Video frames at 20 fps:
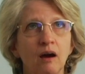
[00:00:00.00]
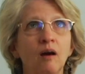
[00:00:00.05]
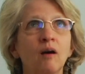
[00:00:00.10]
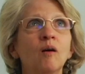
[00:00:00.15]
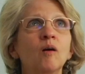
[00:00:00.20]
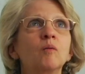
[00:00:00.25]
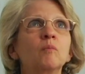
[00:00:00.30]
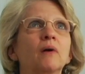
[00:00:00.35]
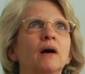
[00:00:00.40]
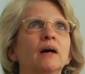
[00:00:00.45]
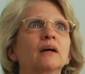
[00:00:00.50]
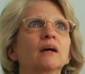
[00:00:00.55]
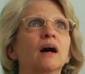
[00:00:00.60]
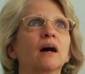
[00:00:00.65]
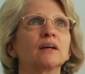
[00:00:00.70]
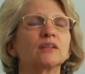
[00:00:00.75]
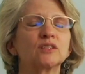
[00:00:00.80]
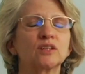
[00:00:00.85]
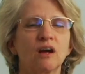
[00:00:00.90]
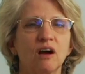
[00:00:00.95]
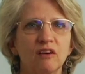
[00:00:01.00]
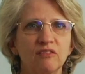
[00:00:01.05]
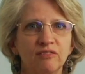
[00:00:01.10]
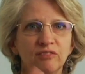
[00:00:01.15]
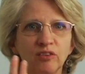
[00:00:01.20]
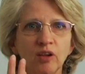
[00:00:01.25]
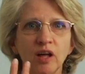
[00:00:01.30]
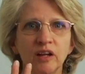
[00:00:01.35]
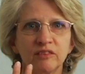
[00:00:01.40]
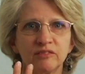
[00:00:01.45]
Oh my gosh, a
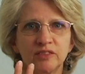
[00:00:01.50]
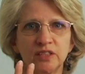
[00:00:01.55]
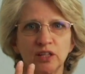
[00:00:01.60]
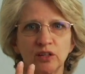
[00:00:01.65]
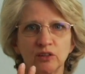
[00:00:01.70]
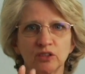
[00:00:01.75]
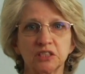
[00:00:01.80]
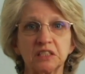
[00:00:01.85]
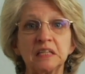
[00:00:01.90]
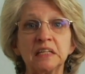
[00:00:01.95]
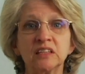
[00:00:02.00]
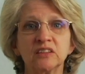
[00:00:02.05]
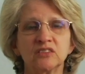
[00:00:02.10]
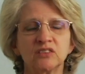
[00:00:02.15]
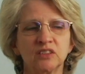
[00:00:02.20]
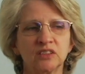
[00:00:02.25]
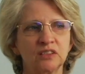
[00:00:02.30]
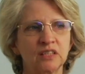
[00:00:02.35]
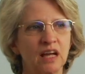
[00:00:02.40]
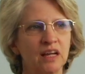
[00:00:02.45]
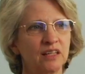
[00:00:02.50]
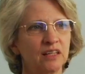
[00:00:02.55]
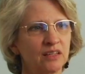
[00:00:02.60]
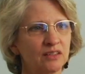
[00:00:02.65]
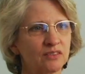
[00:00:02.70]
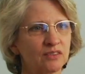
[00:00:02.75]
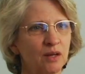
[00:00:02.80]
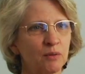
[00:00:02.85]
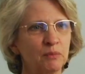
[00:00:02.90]
flood of tears, instantaneous.